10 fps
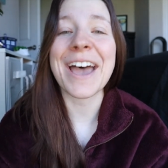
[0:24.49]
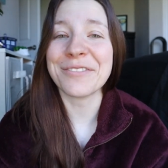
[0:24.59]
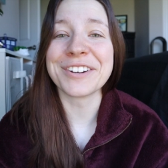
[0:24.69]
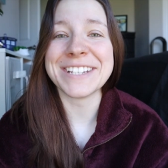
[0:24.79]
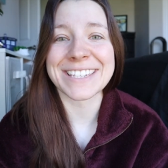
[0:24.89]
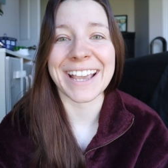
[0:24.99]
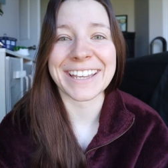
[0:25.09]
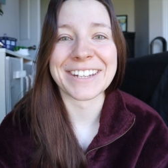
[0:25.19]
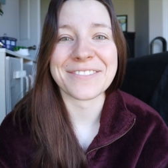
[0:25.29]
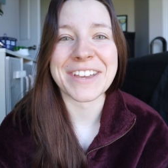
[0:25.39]
every
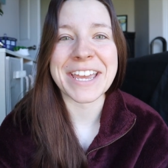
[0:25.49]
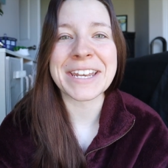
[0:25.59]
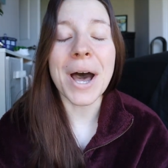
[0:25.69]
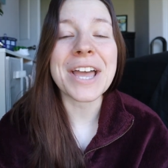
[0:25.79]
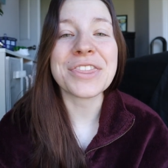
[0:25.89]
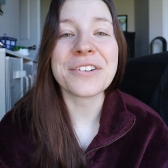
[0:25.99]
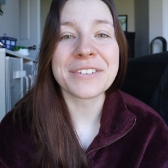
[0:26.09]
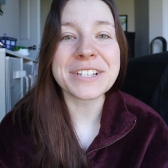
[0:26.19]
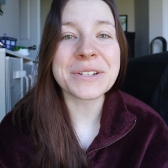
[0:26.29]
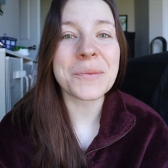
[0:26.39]
second of it. But the
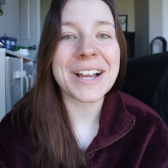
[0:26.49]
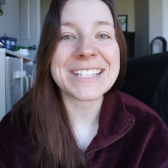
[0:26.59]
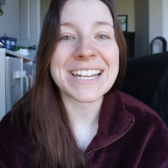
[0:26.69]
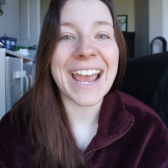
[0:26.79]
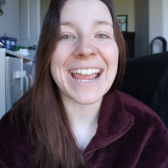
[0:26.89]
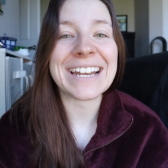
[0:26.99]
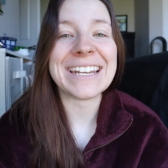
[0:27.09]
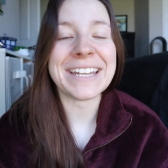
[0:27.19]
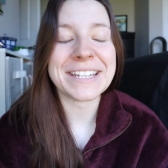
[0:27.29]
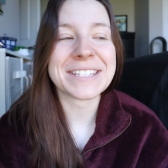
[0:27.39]
reason why today
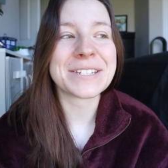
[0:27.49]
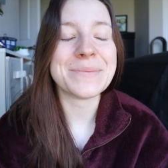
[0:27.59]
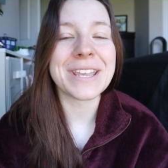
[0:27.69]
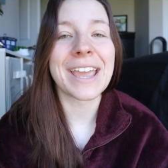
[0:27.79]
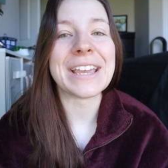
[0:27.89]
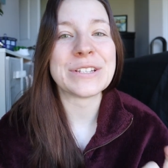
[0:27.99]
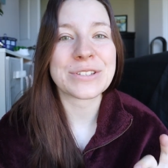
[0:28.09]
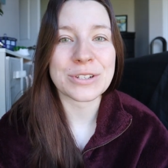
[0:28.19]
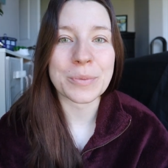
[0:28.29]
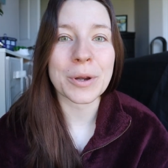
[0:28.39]
needs to be a
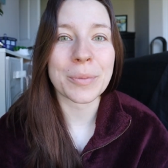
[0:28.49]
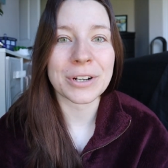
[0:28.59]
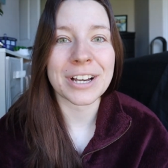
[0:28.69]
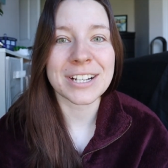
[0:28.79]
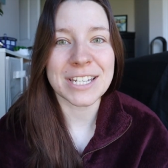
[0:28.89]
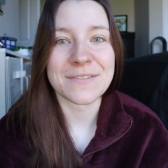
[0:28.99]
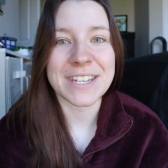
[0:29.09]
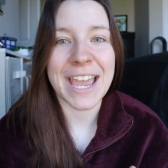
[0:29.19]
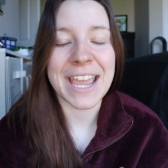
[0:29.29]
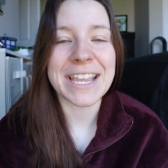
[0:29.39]
super productive
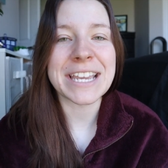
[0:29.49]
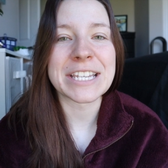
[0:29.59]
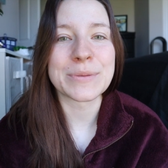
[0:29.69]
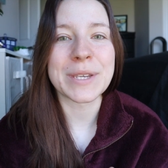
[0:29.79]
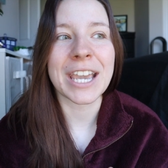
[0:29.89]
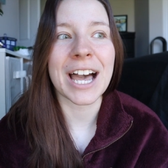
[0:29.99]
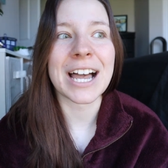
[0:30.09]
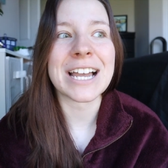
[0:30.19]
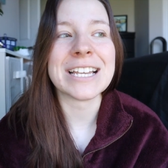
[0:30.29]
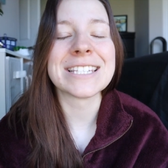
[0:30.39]
day is
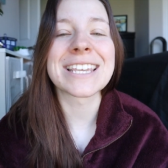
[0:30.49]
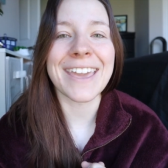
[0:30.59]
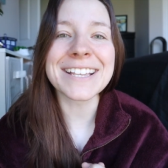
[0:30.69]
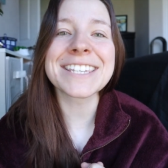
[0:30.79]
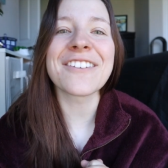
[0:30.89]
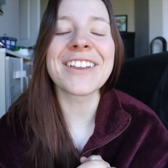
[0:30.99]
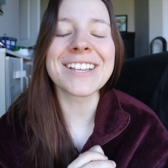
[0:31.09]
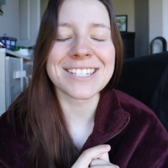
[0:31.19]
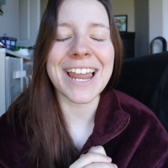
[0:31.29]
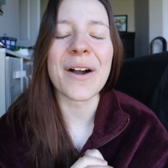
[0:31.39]
because Thanksgiving
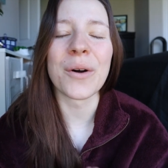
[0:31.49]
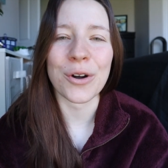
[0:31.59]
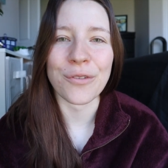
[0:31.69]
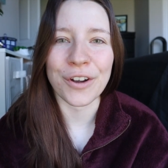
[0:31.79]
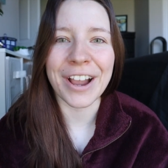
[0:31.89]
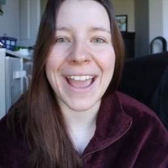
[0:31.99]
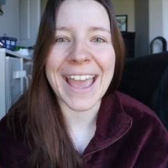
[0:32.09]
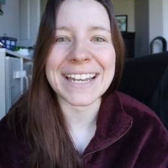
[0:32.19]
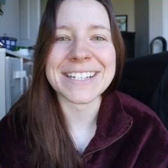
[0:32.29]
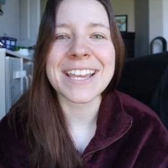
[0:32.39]
is now over.
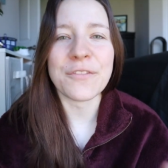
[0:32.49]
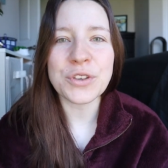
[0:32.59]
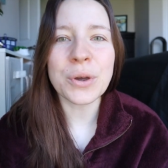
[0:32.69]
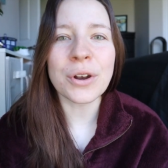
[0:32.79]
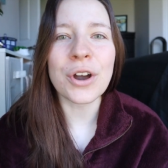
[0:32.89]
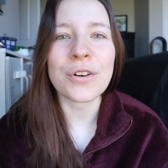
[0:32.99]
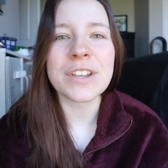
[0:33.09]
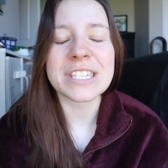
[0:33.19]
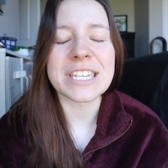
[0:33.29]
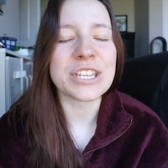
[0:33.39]
And if you go to
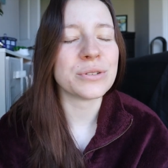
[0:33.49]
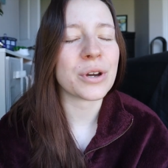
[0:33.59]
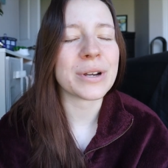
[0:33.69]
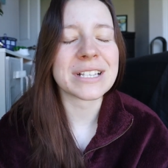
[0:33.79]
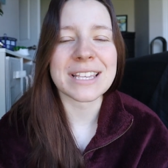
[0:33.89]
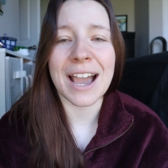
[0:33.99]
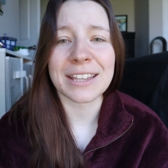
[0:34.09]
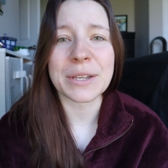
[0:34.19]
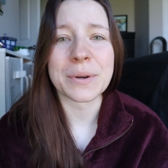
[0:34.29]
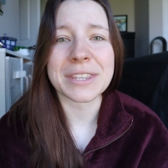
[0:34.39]
OVC, you know
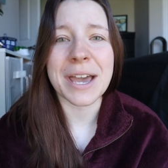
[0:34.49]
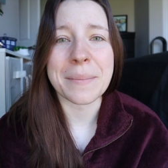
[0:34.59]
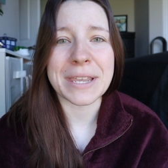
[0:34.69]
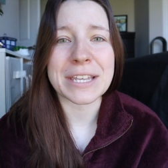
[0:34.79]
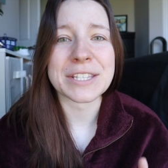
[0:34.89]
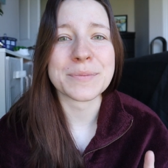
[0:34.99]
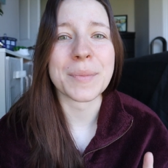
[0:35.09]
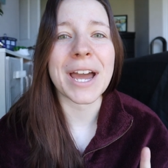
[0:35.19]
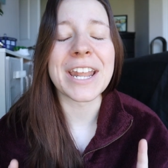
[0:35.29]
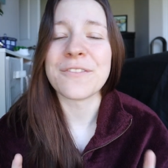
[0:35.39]
exactly what that means.
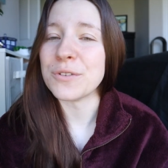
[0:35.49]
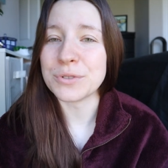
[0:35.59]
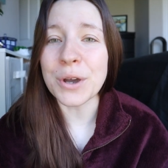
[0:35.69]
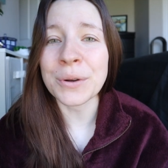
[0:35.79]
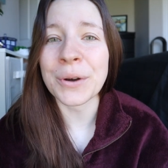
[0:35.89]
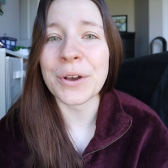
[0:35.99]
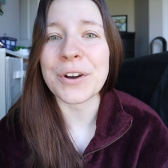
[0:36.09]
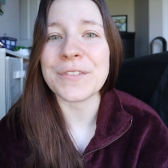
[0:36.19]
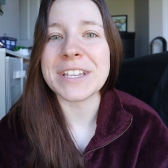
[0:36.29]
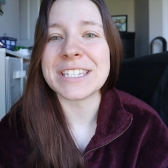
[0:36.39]
But if you don't go to
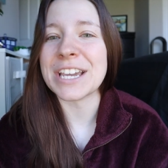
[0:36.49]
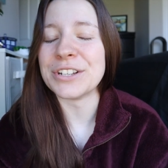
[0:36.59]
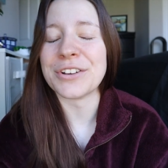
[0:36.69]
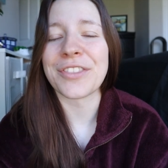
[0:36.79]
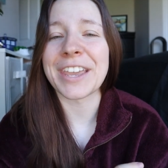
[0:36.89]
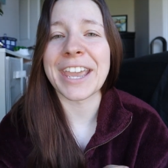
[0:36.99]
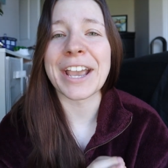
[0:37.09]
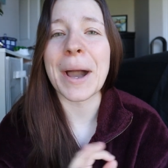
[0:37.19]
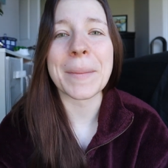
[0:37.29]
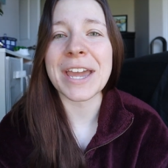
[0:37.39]
OVC and you're
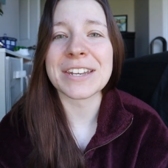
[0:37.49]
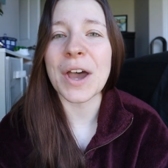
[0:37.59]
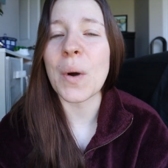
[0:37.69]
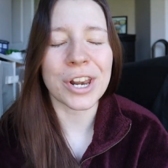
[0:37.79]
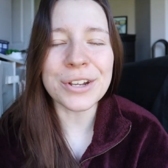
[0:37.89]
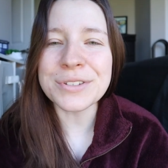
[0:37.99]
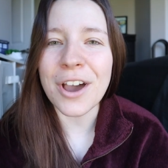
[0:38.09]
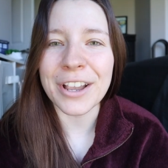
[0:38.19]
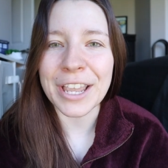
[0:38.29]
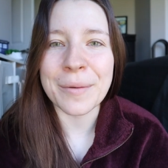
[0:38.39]
thinking, Amanda, what are you
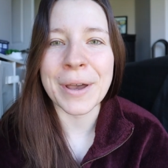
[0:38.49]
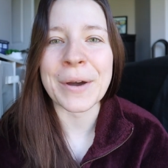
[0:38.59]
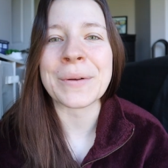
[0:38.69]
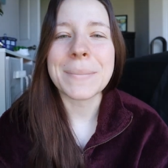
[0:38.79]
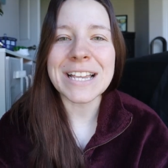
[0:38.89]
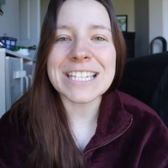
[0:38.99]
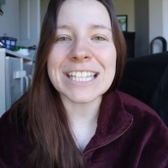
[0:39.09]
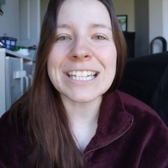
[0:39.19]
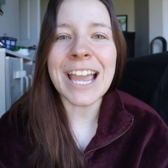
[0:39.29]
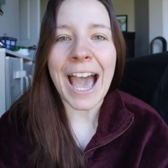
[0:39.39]
talking about? Basically,